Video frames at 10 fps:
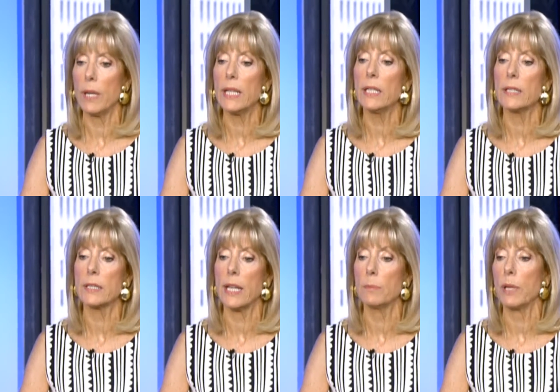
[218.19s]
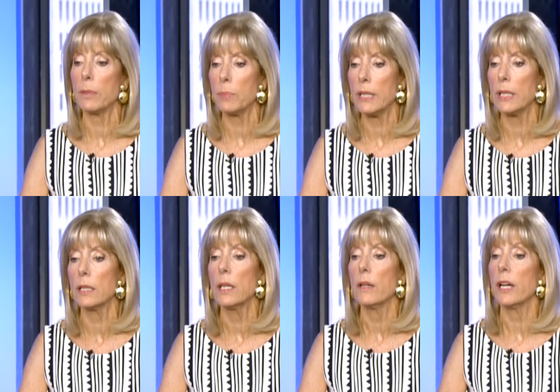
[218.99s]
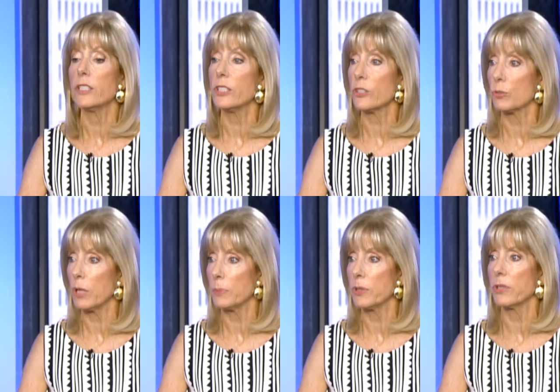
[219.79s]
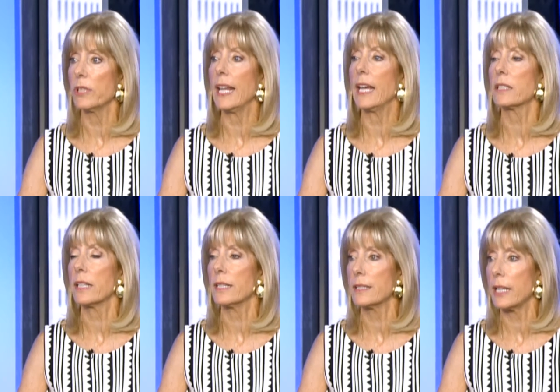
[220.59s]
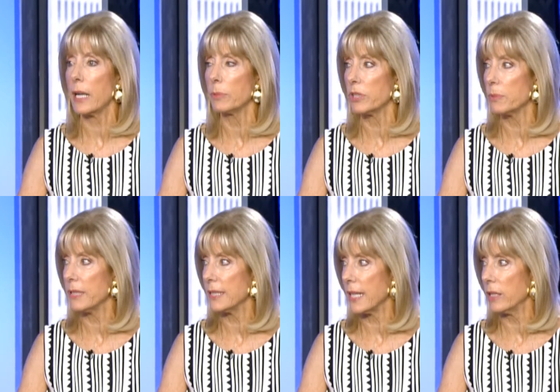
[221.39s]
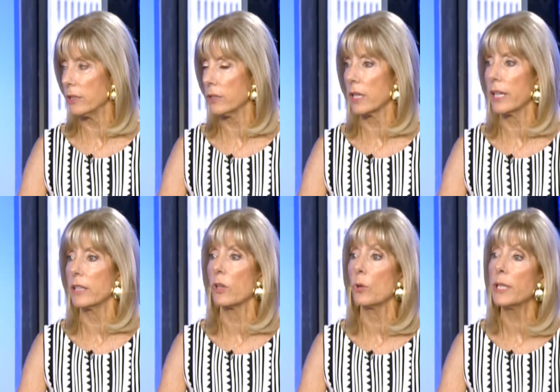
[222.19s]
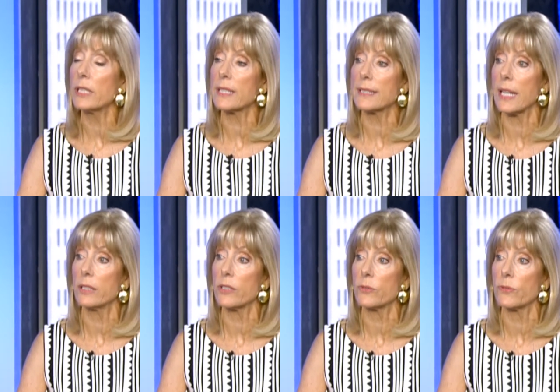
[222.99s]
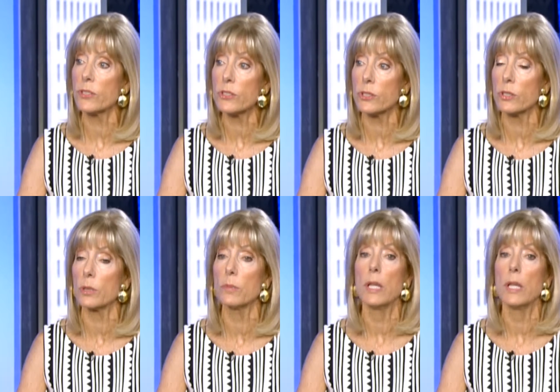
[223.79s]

made his name by being a disruptor, an anti-establishment senator, kind of going into the Senate his first term